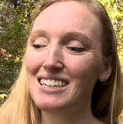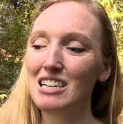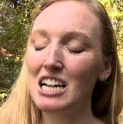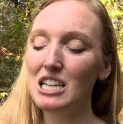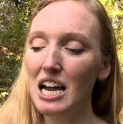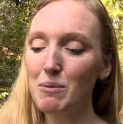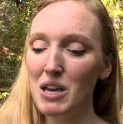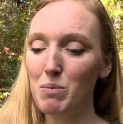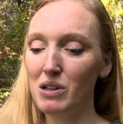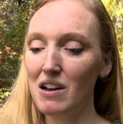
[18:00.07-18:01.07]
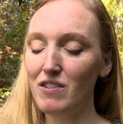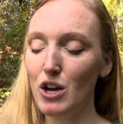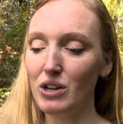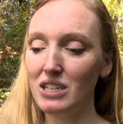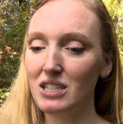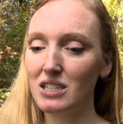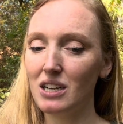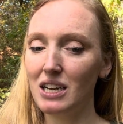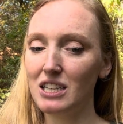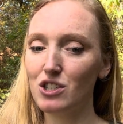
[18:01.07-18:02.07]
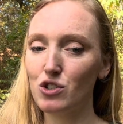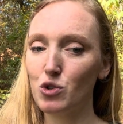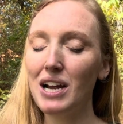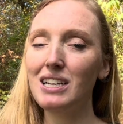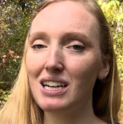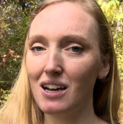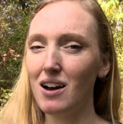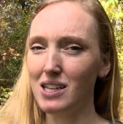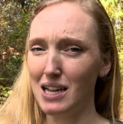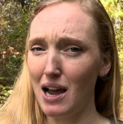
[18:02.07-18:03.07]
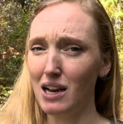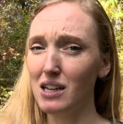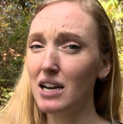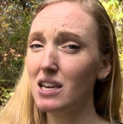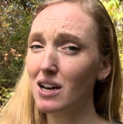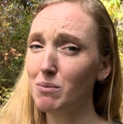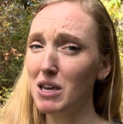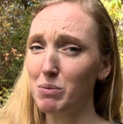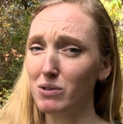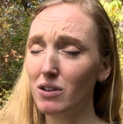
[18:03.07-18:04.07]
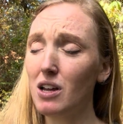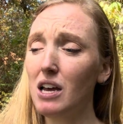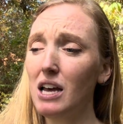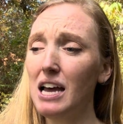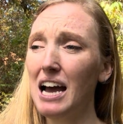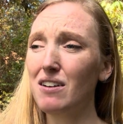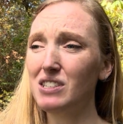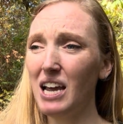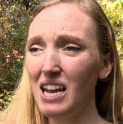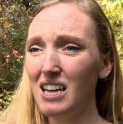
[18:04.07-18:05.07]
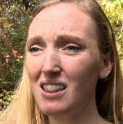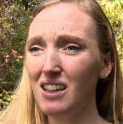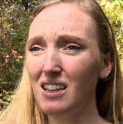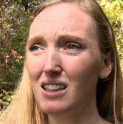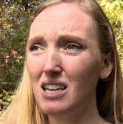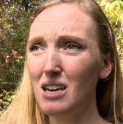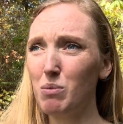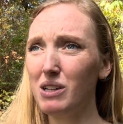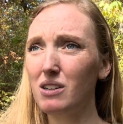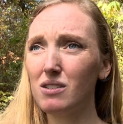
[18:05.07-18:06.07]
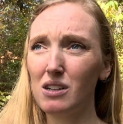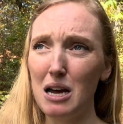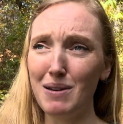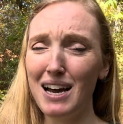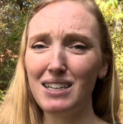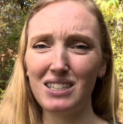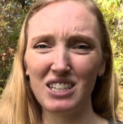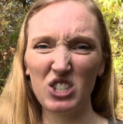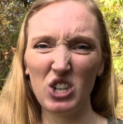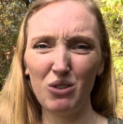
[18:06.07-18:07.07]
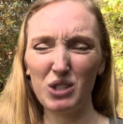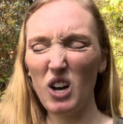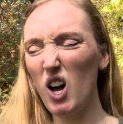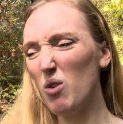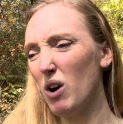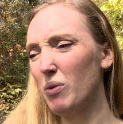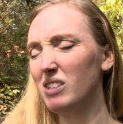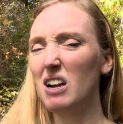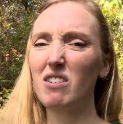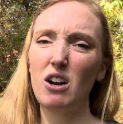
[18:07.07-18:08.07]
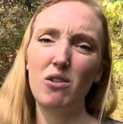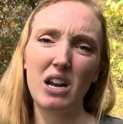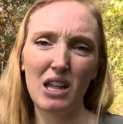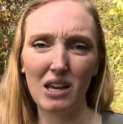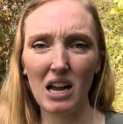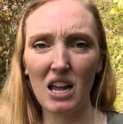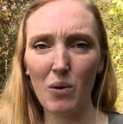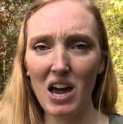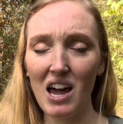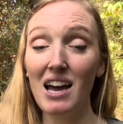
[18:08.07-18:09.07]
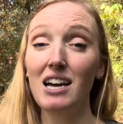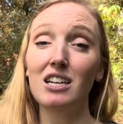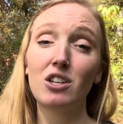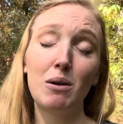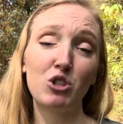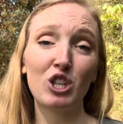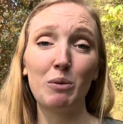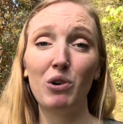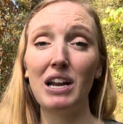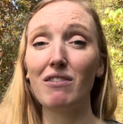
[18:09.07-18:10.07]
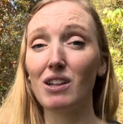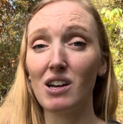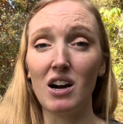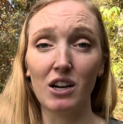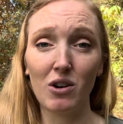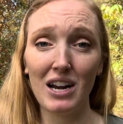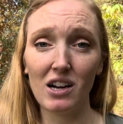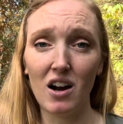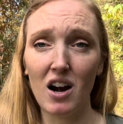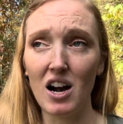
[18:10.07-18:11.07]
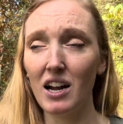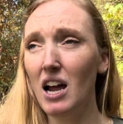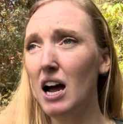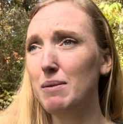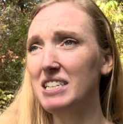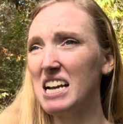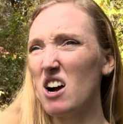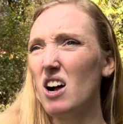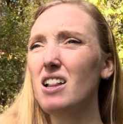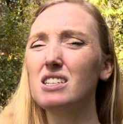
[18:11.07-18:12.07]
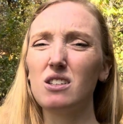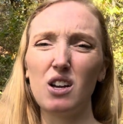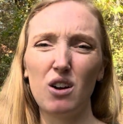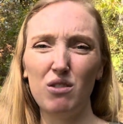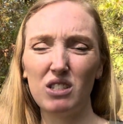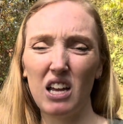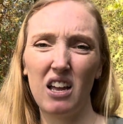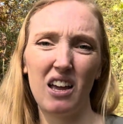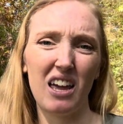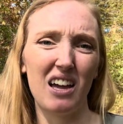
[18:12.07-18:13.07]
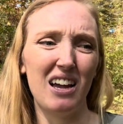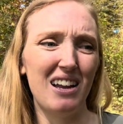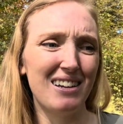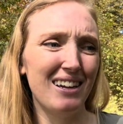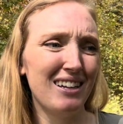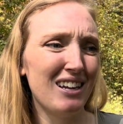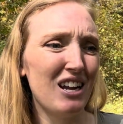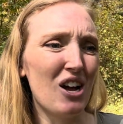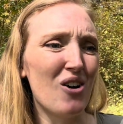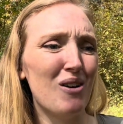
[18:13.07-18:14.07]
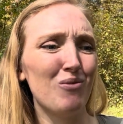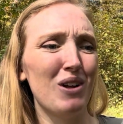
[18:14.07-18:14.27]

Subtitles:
a lot of people, I've noticed, it's trending online, a lot of young people have taken the political climate as an excuse. Oh, well, we'll never own anything anyway, so I'm just going to put everything on a credit card. I'm going to take out all these loans, and, you know,